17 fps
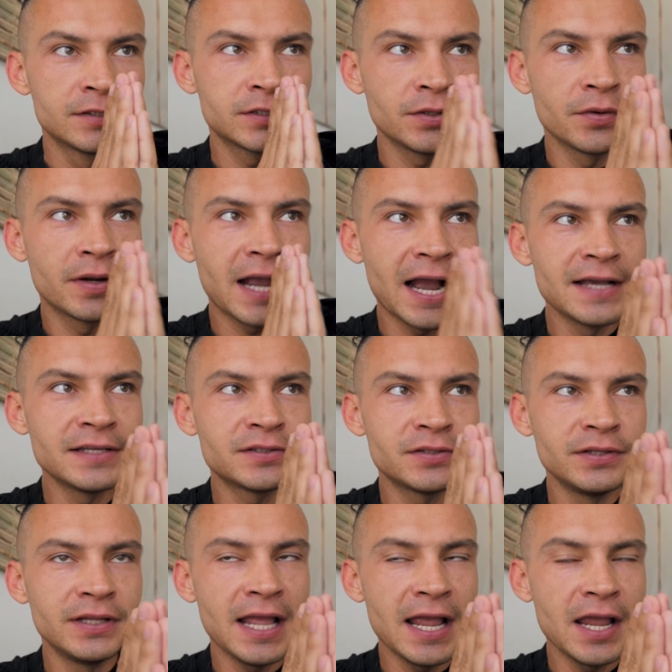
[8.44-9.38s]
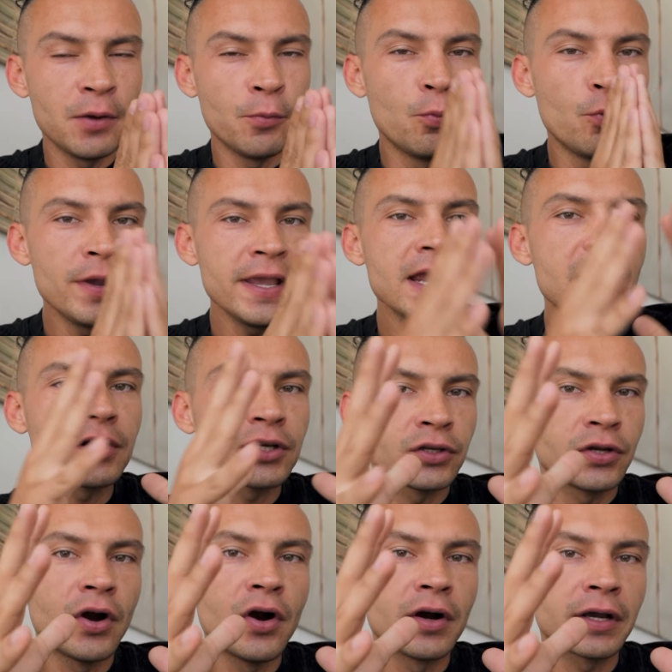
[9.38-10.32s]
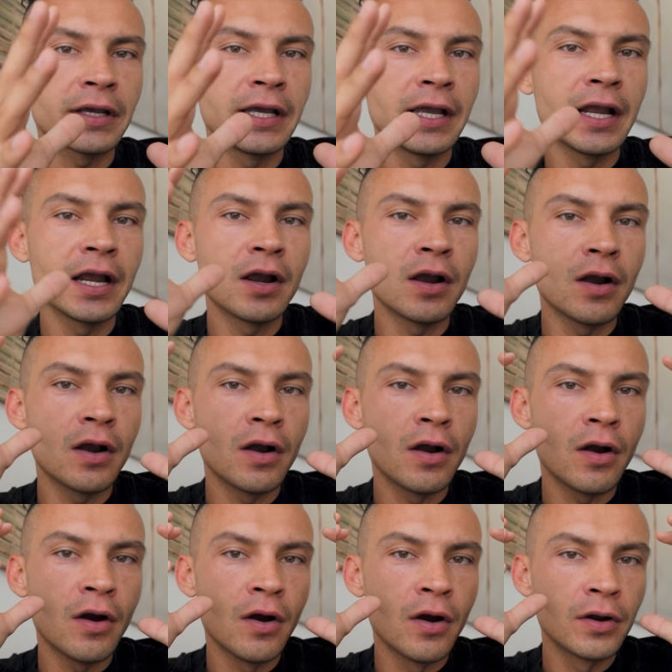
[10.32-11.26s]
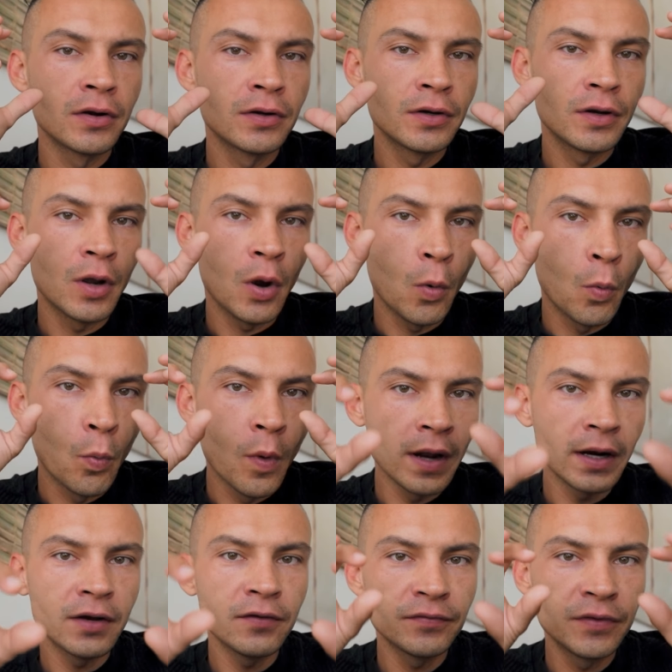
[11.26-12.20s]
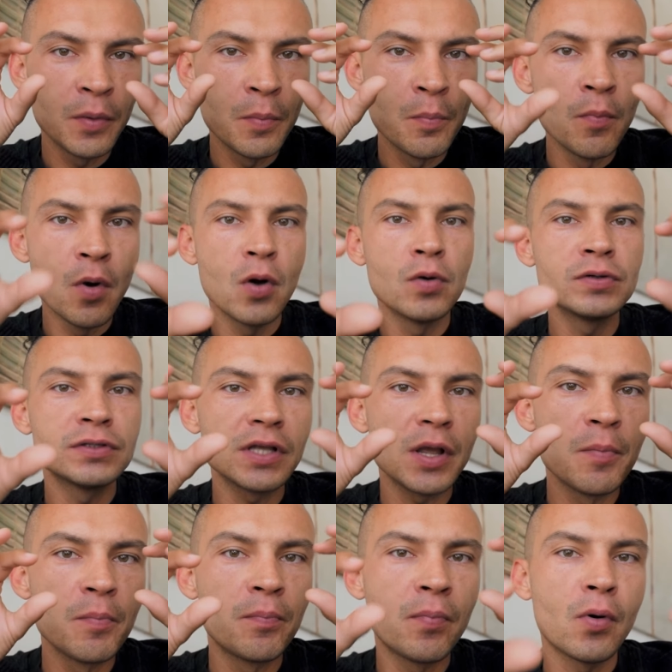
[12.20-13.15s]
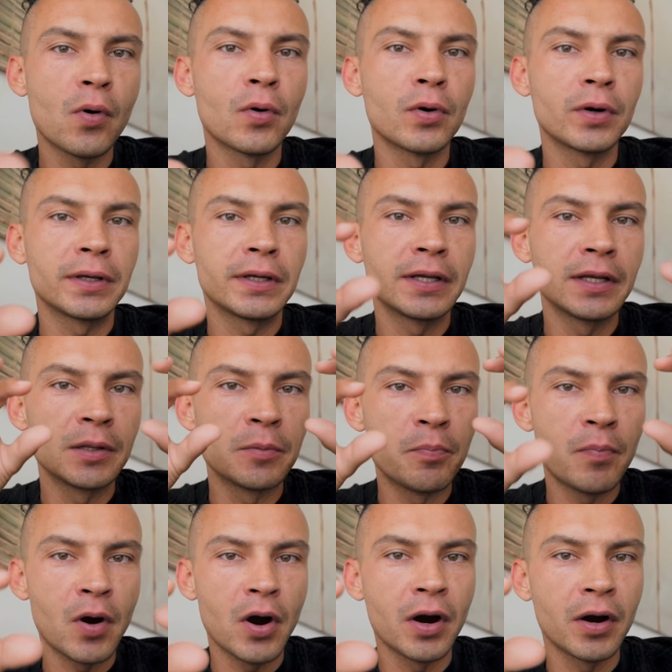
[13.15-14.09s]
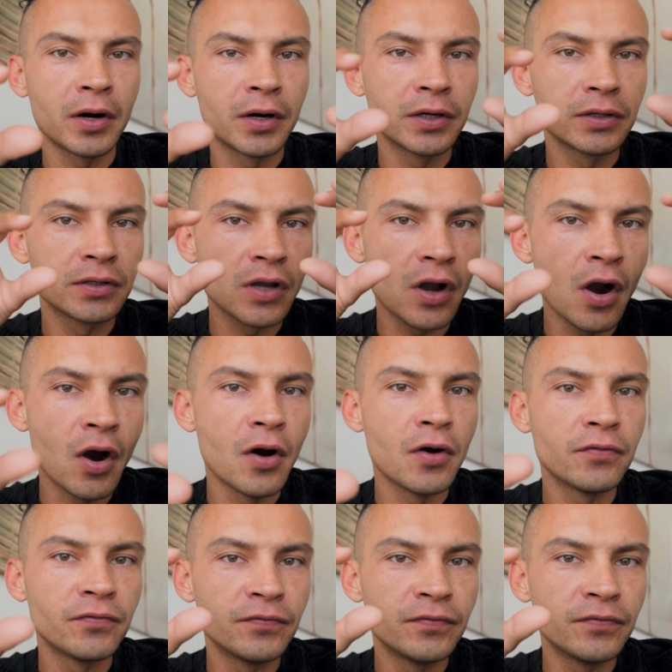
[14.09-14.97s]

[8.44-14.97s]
So, guys, today we are talking on one of the most important part of